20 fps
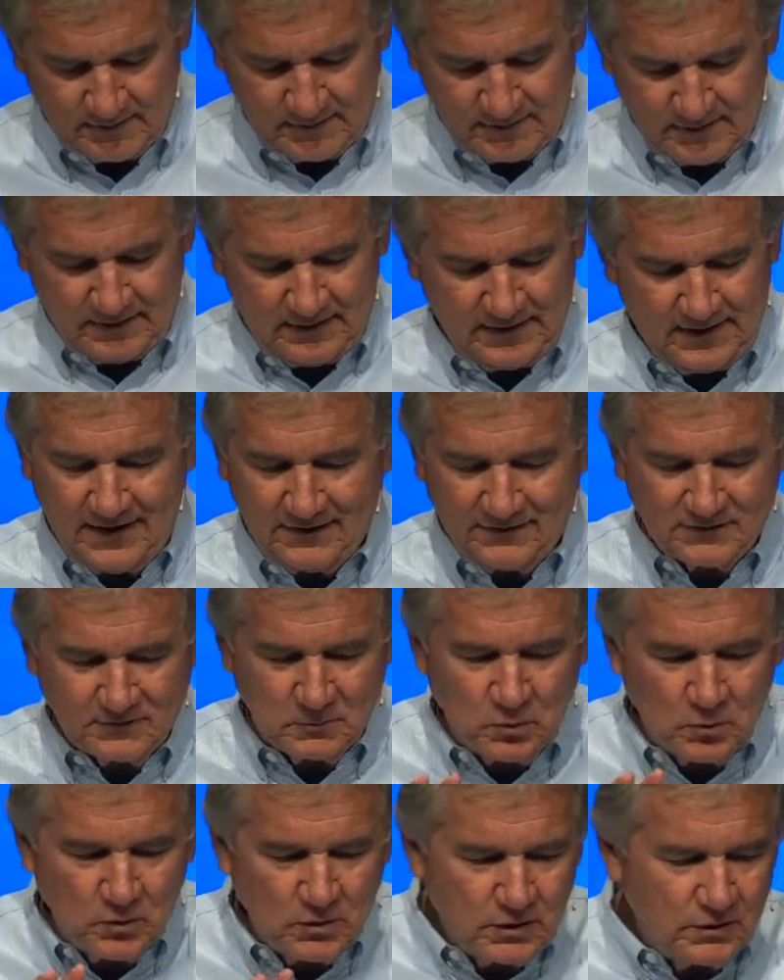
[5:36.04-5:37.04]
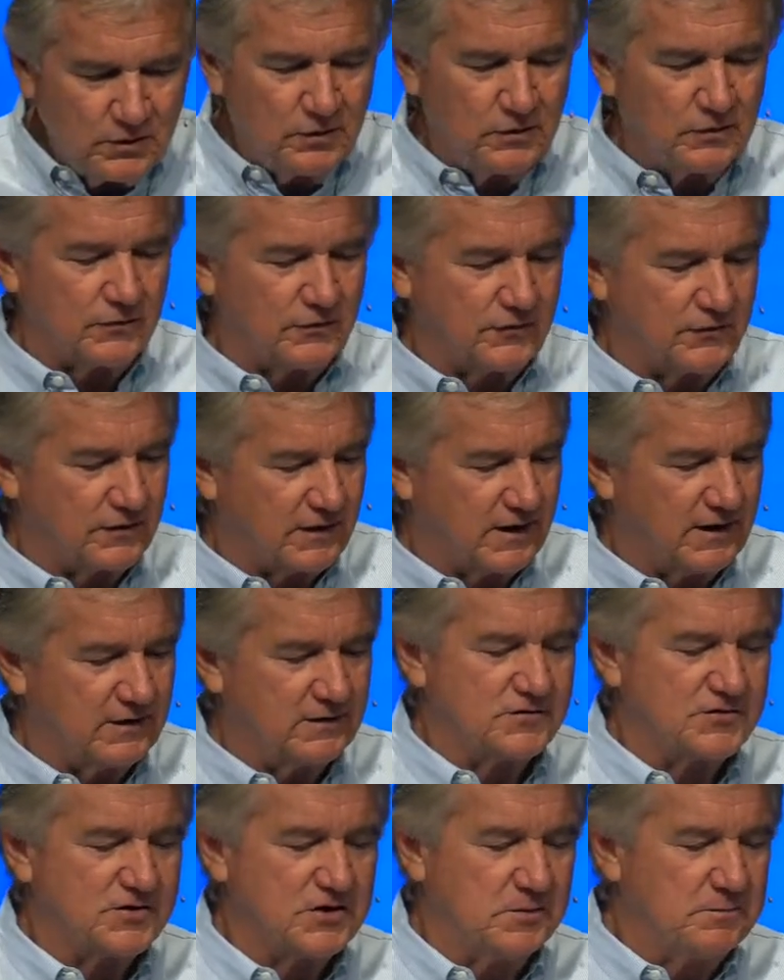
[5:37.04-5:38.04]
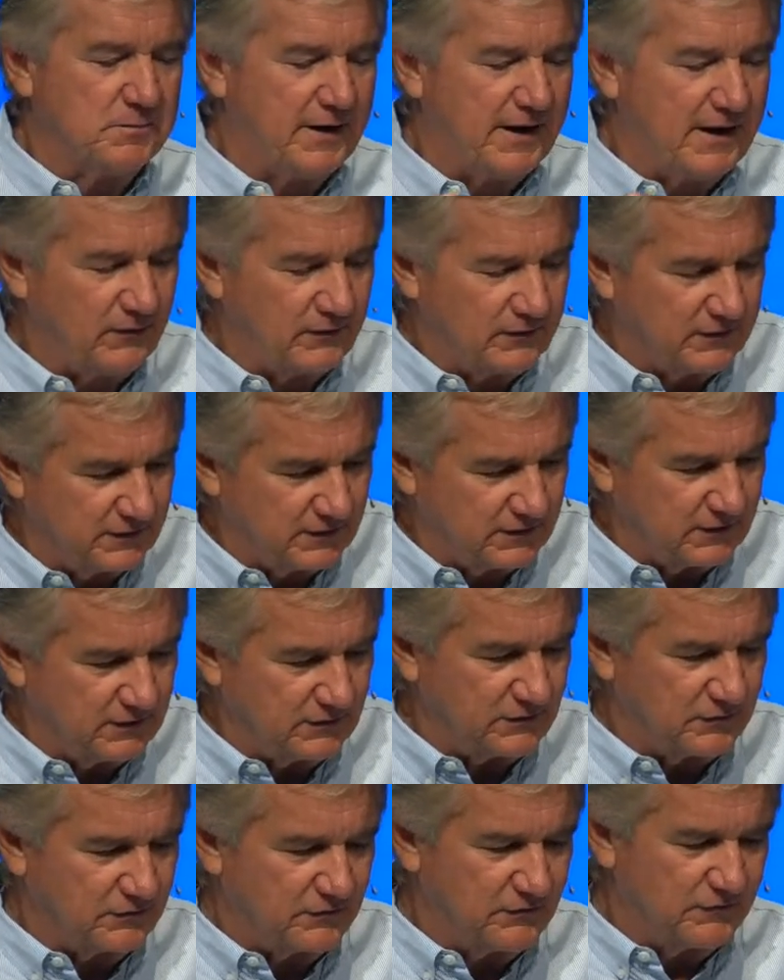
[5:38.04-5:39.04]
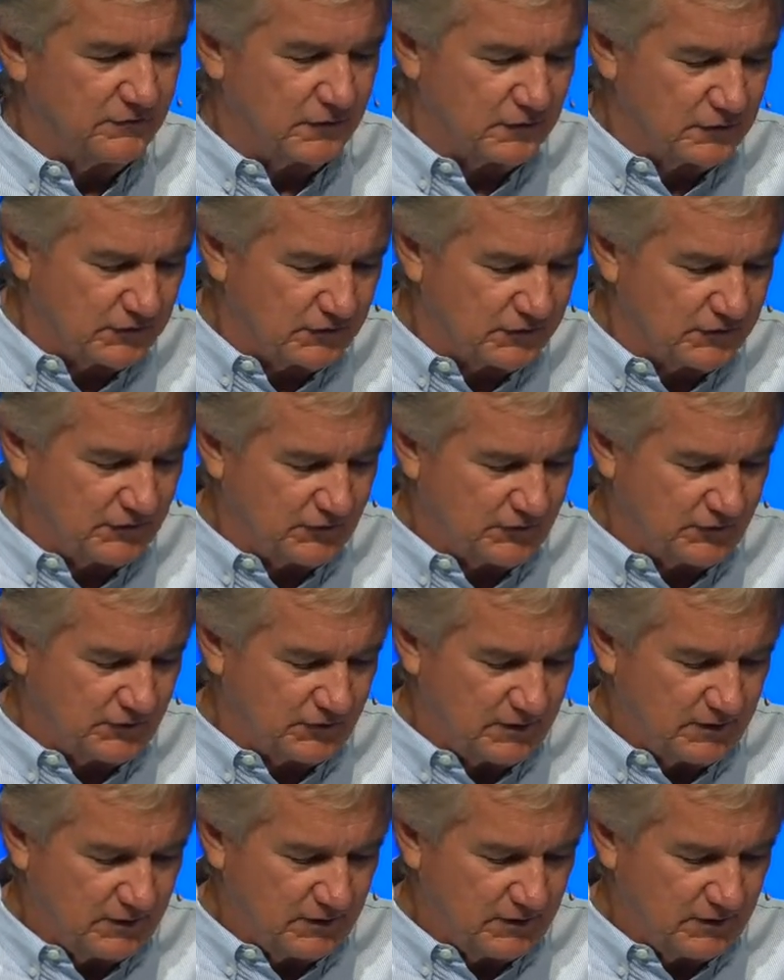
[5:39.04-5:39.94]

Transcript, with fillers: And he has some words that kind of jump out in these verses.